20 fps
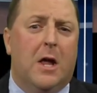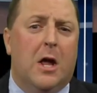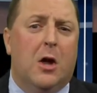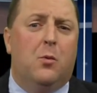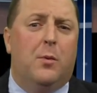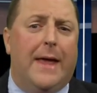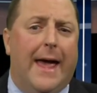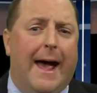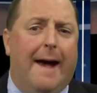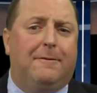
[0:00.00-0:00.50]

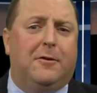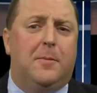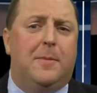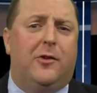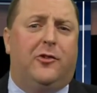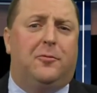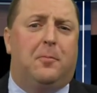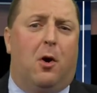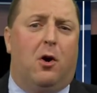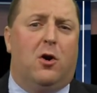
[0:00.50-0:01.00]
We have to be
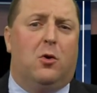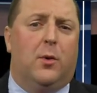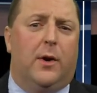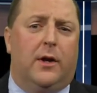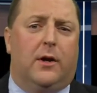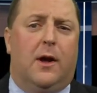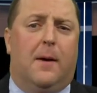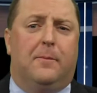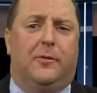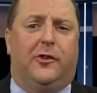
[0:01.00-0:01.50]
smarter when it
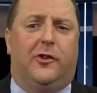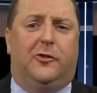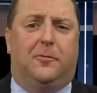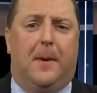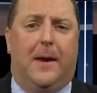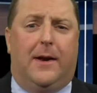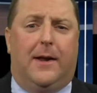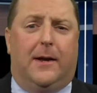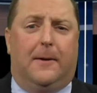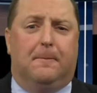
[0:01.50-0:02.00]
comes to
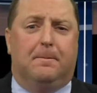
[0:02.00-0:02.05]
spending.